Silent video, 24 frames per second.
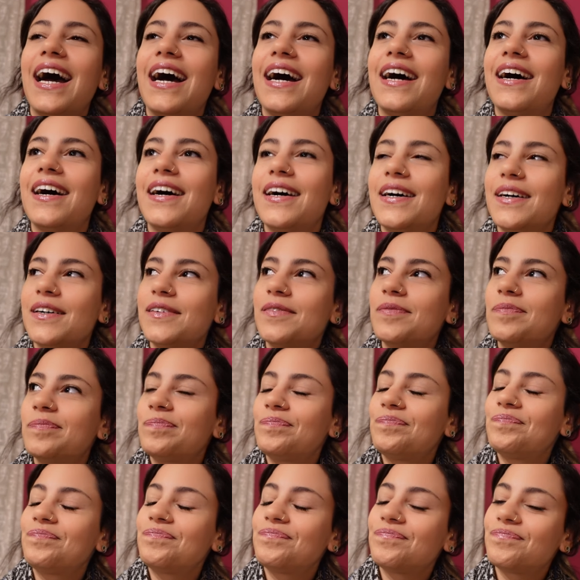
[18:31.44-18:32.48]

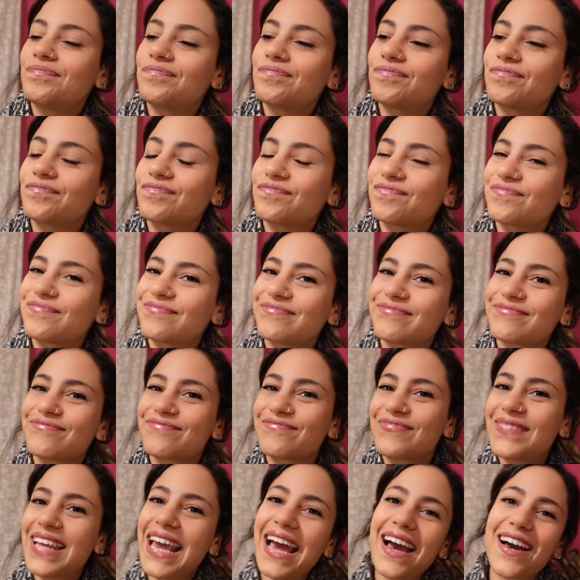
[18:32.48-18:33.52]

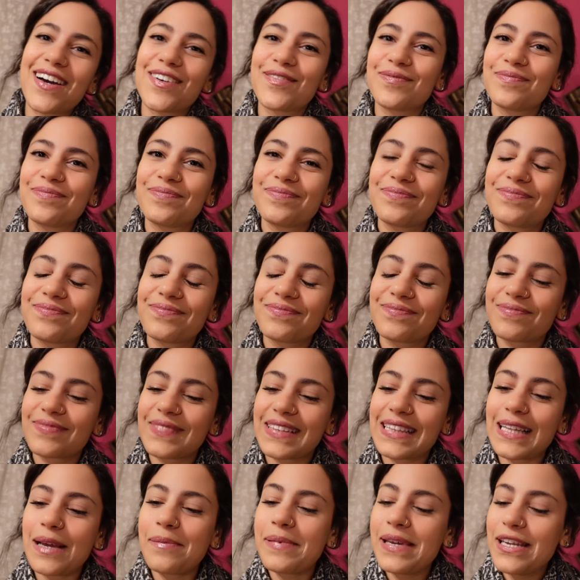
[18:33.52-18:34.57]
yeah,
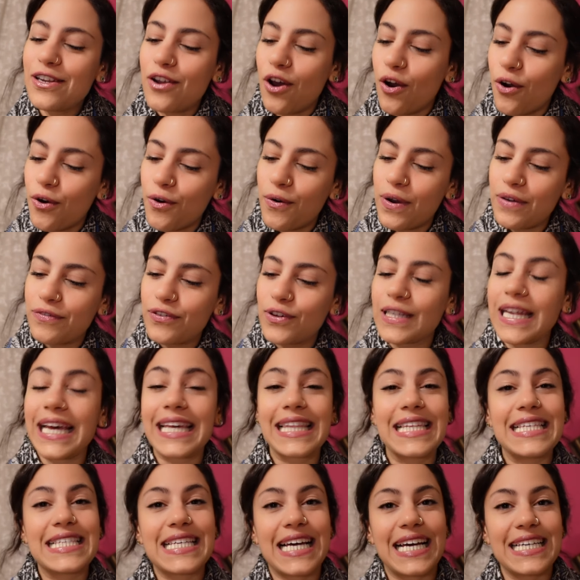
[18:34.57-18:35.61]
let me know if you
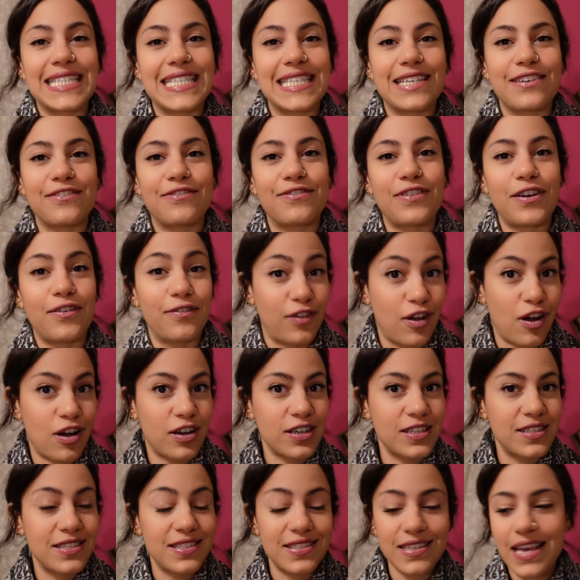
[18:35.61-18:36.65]
like these kinds of
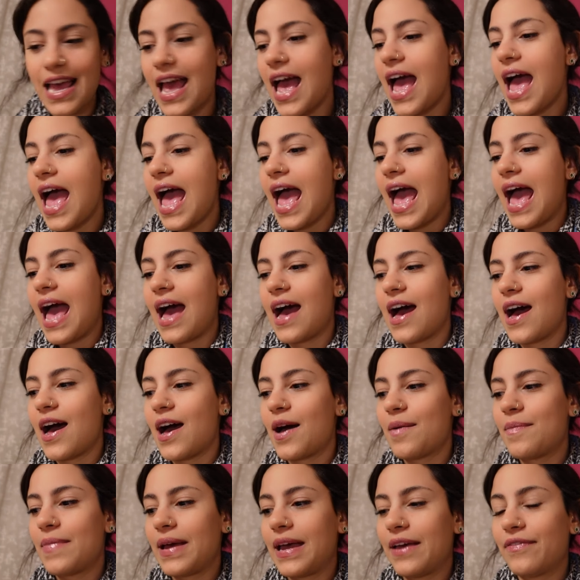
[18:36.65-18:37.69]
vlogs,
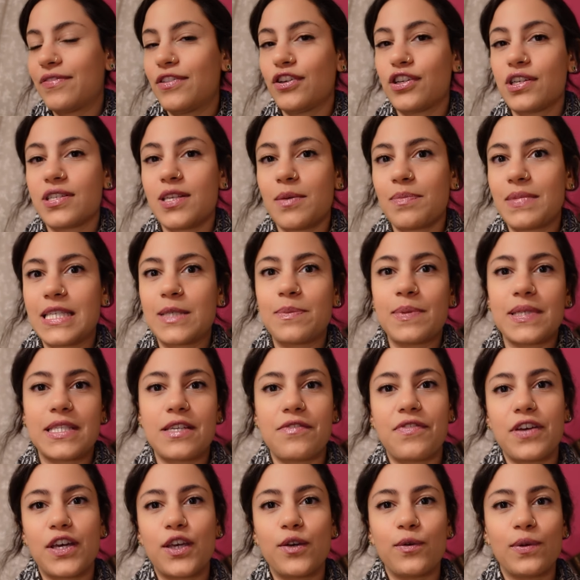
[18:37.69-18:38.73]
if there's something
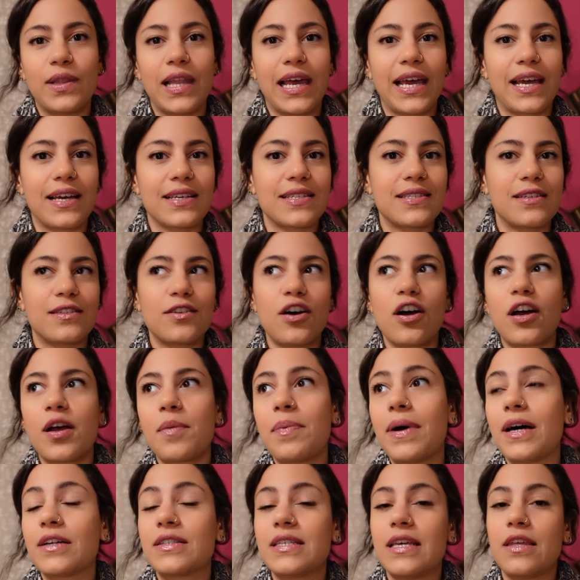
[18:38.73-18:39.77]
specific you'd like us to talk
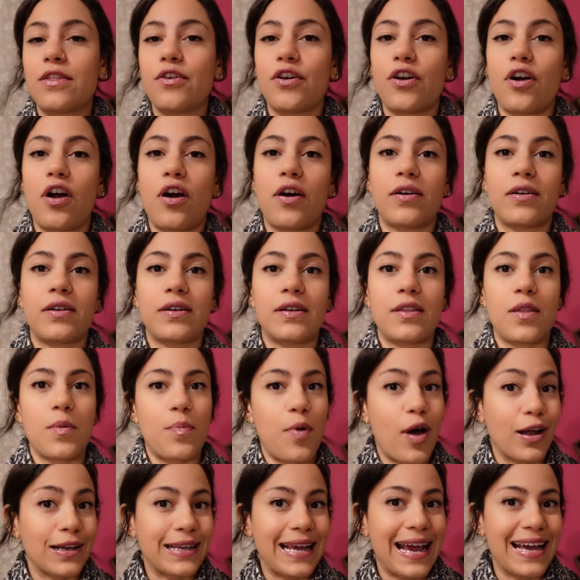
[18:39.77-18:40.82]
about either on the
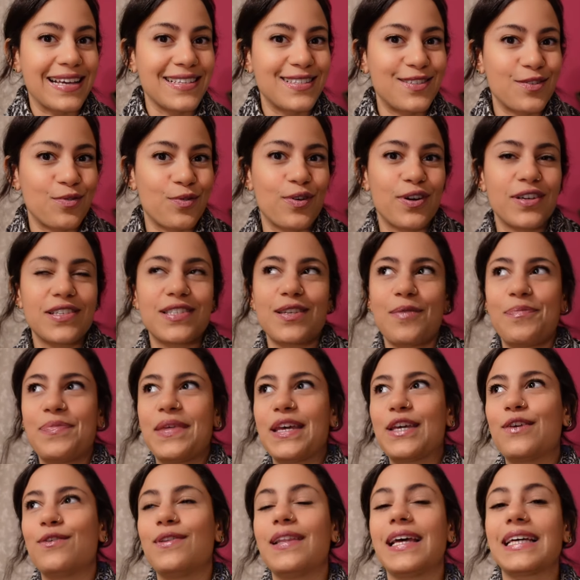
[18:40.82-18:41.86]
podcast or
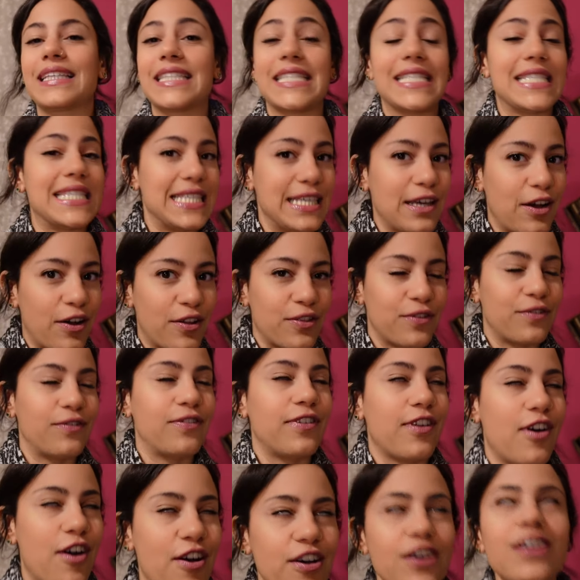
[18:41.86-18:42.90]
something you'd like to see on the
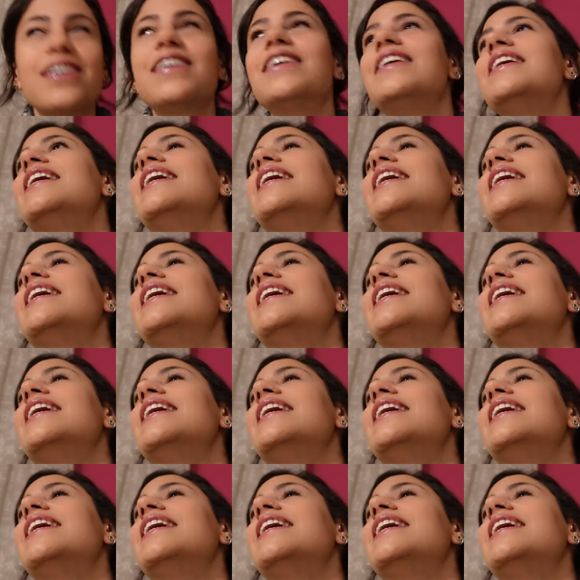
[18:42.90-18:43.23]
vlog.